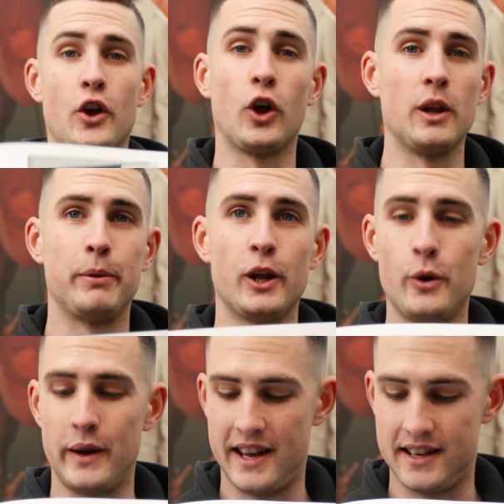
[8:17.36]
The colour
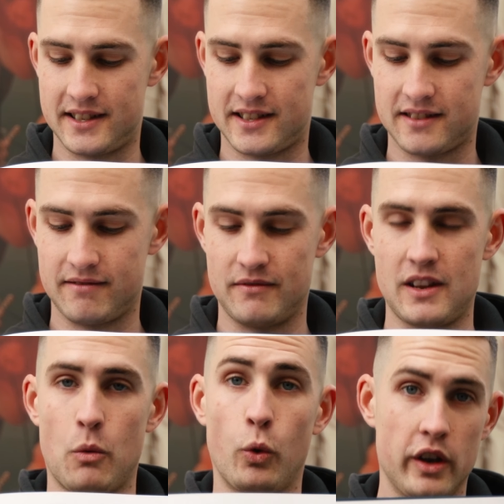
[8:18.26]
blue is
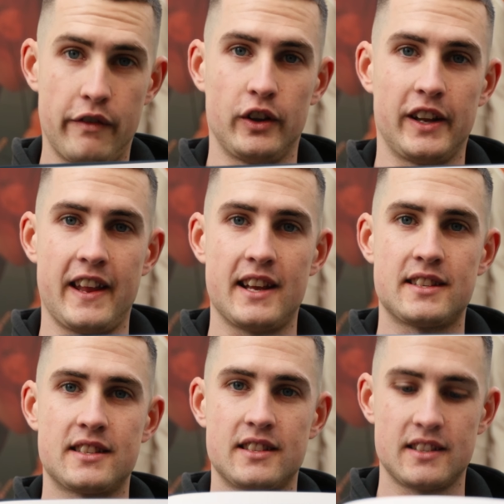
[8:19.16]
wonderful in
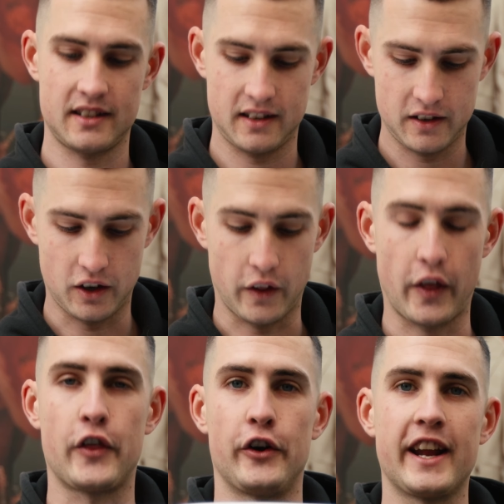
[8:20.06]
this. You've got
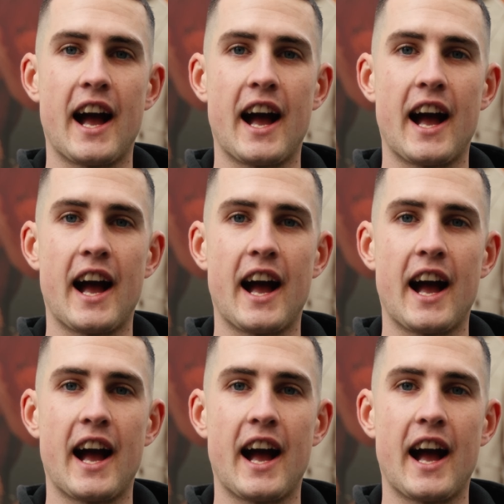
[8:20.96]
the three